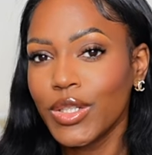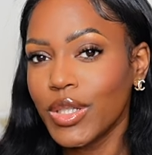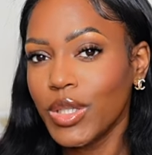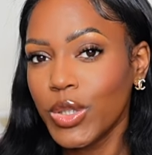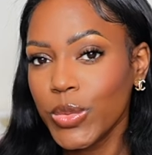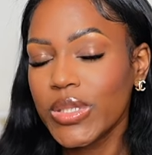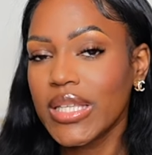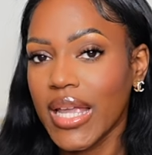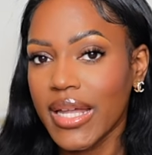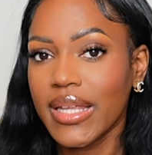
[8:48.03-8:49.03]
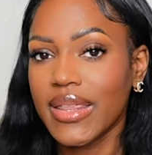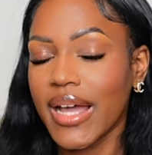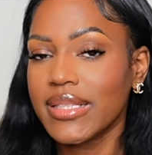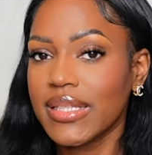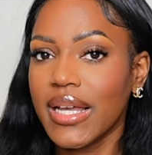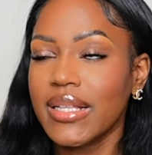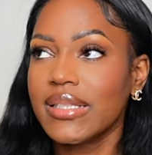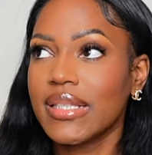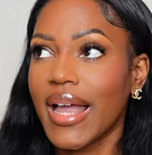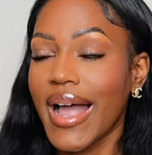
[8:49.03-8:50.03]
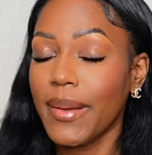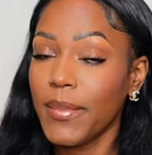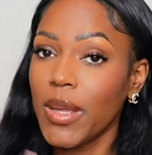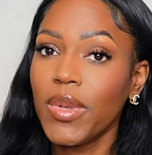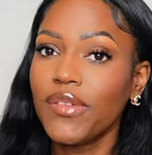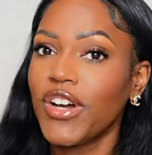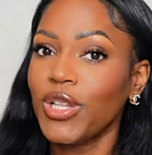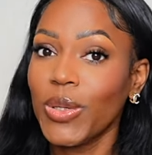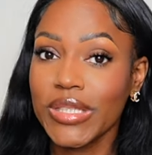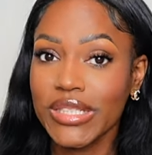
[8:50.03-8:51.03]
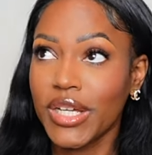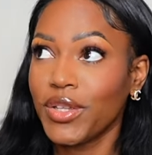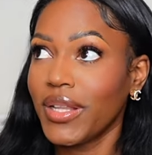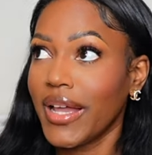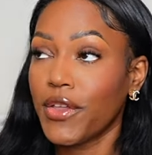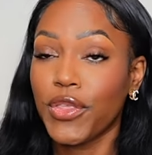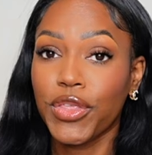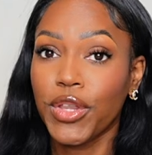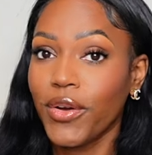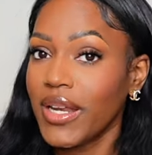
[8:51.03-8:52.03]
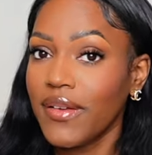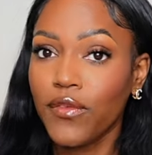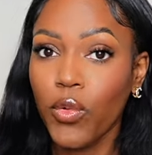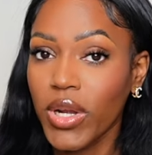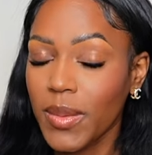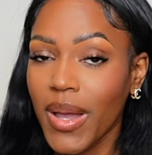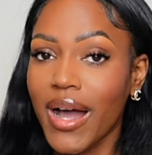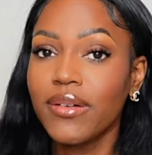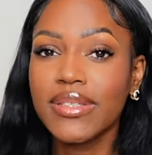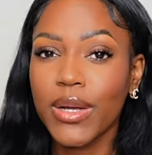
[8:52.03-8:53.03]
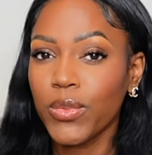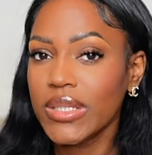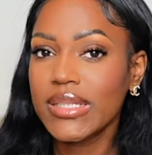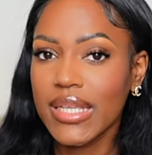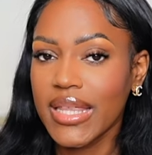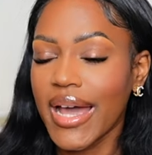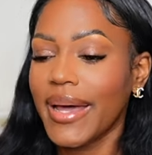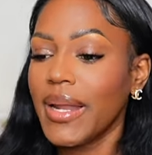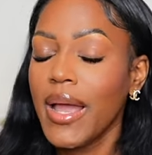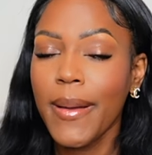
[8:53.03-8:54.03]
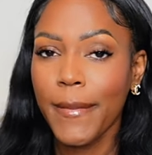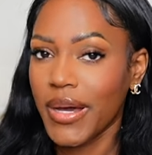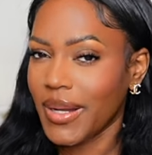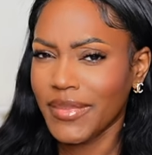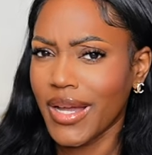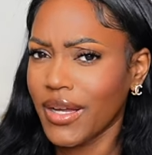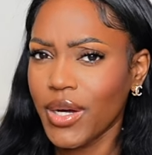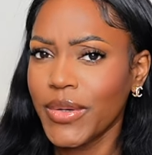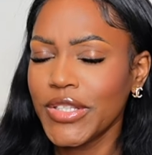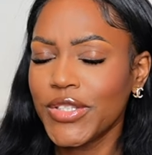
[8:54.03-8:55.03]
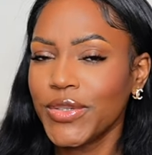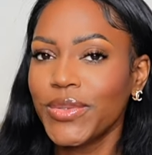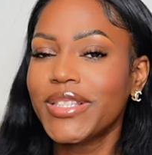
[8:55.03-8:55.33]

loose skin in that sense maybe if i lost another like 30 40 pounds i would see that but i'm not going to